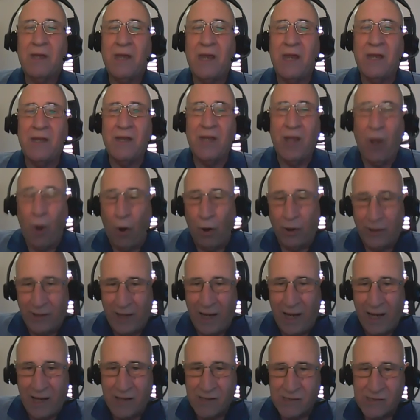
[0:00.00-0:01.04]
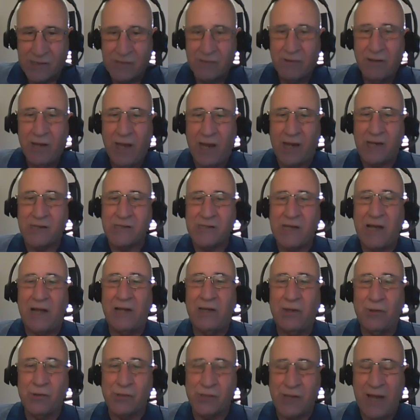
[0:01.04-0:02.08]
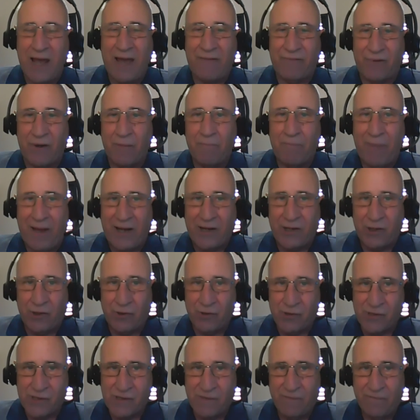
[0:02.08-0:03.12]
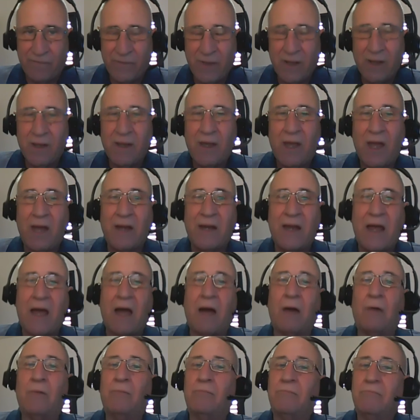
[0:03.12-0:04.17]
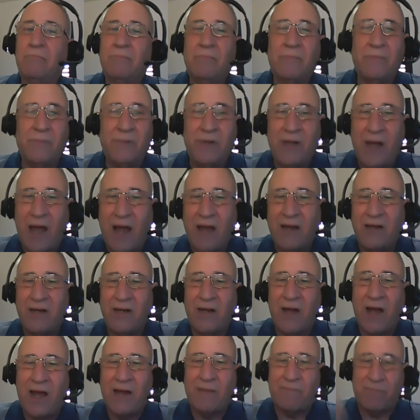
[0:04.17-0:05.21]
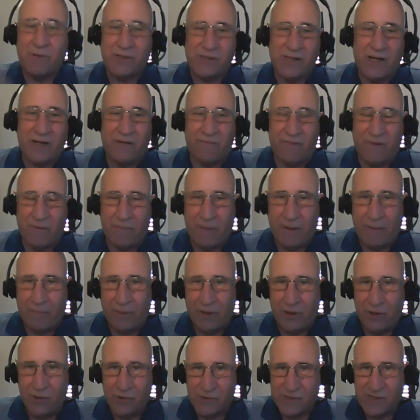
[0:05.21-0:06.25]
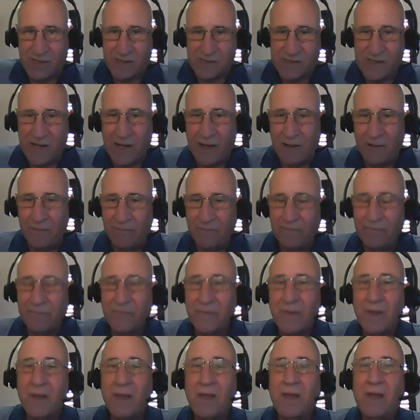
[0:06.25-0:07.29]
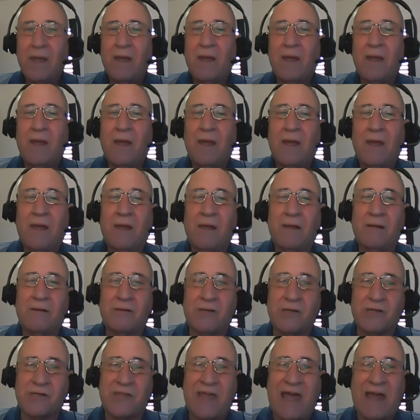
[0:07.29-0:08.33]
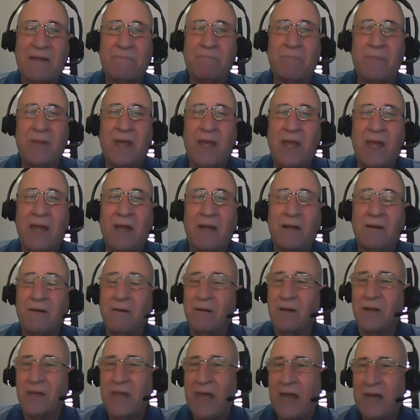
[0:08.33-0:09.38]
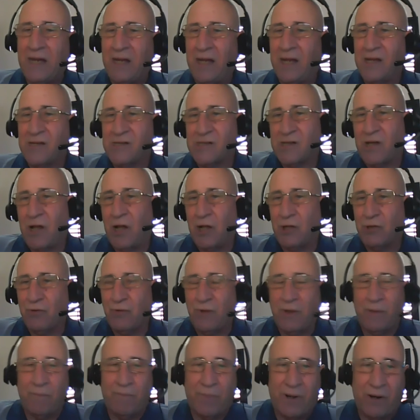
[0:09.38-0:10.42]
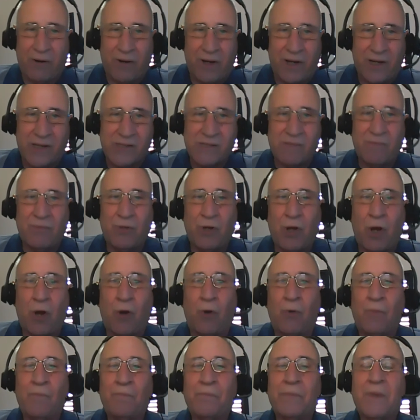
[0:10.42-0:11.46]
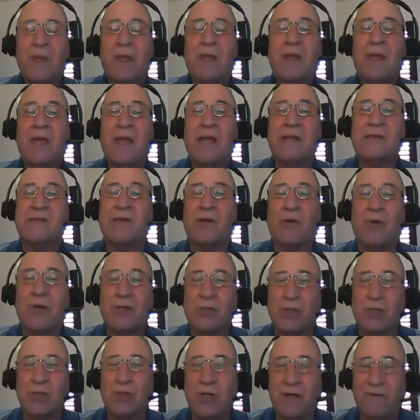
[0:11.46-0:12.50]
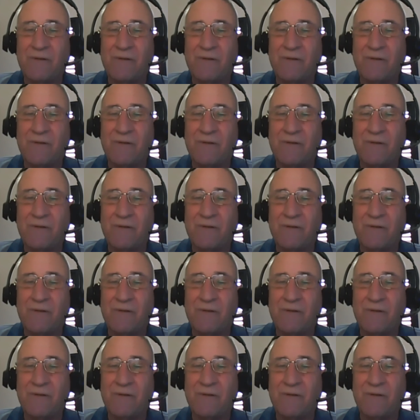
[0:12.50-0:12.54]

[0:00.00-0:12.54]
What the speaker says: In the old days, Excel used to have competitors. And now 99% of the people use Excel. Does that mean that it's cultural imperialism? No, it's a question of